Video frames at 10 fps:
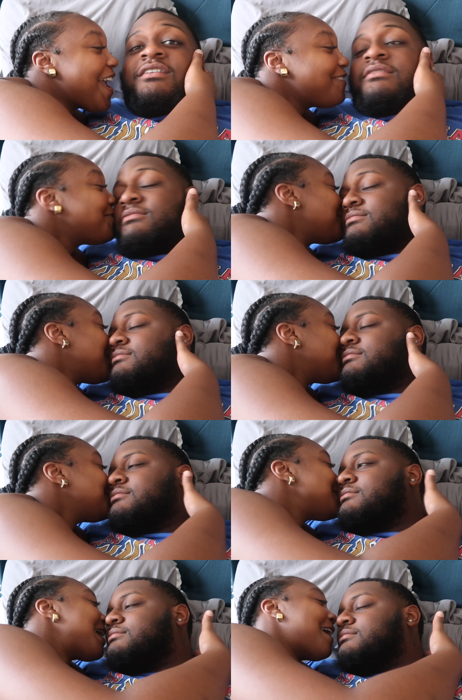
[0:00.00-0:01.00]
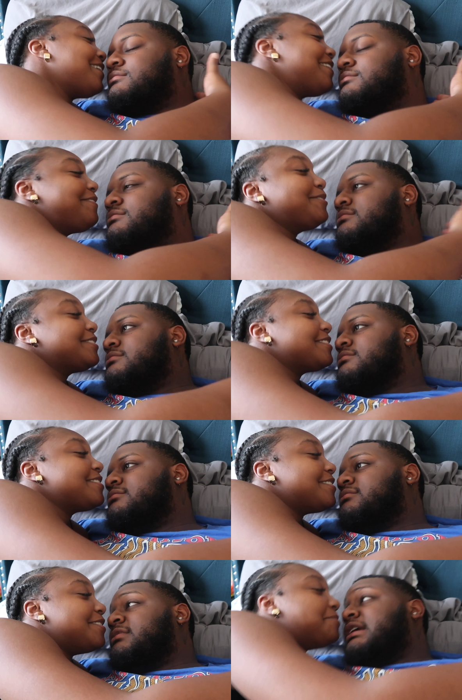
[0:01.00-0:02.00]
Speaker 1: If you cuddle me, I'll give you
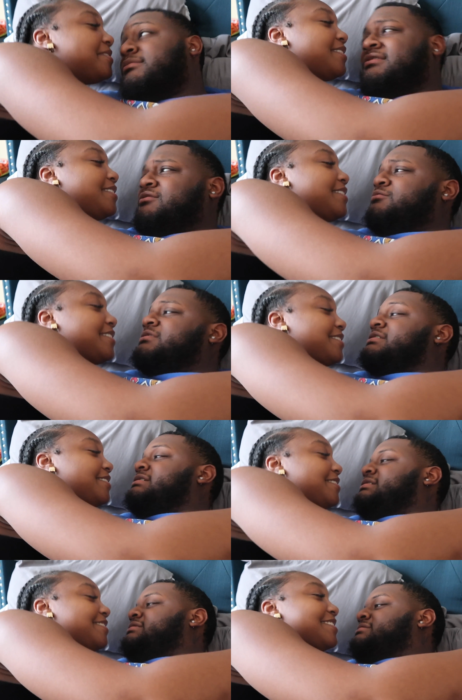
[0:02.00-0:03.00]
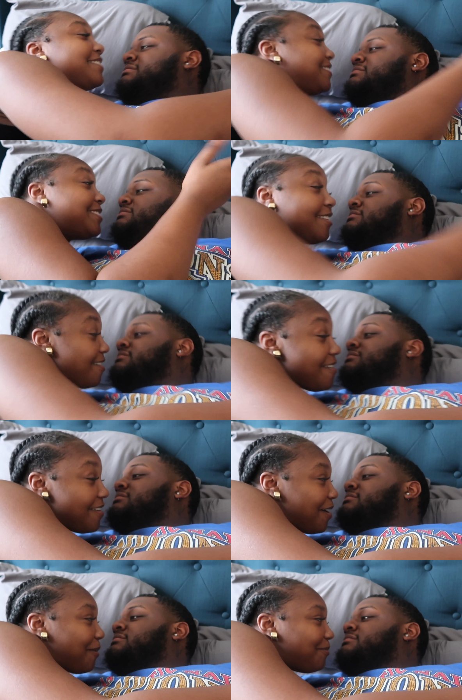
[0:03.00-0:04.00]
some.
Speaker 2: Give me some weed.
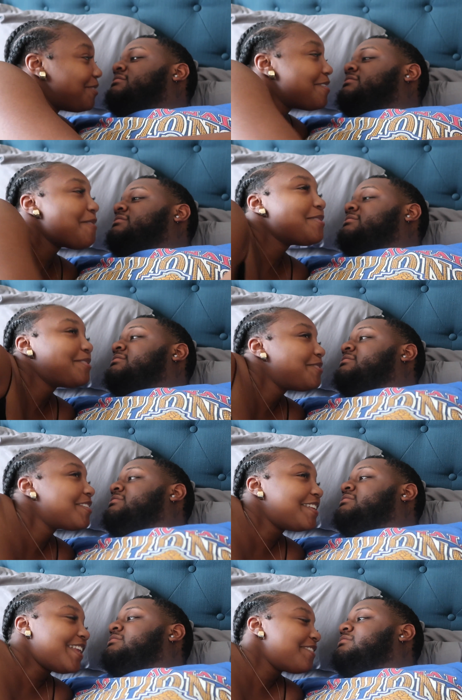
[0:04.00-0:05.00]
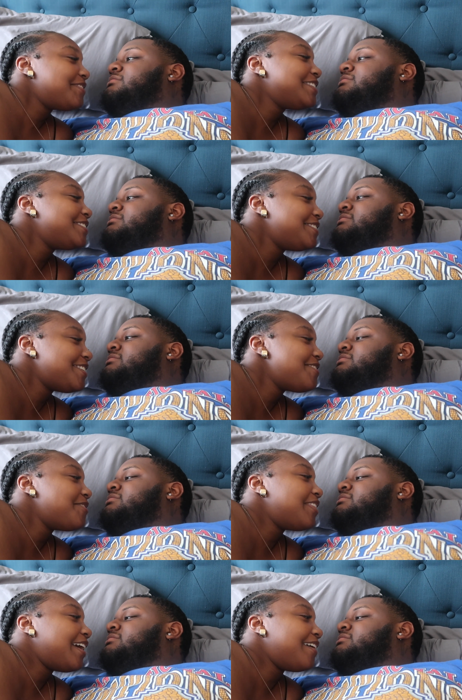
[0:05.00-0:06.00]
Speaker 1: Some. You know, we can do a little Netflix and chill
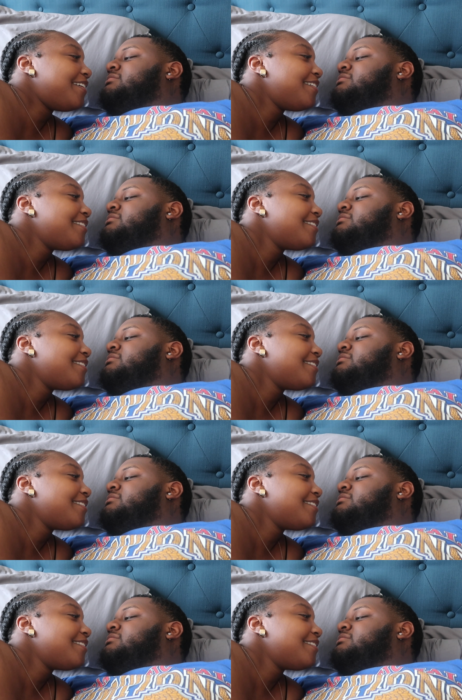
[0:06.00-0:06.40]
thing.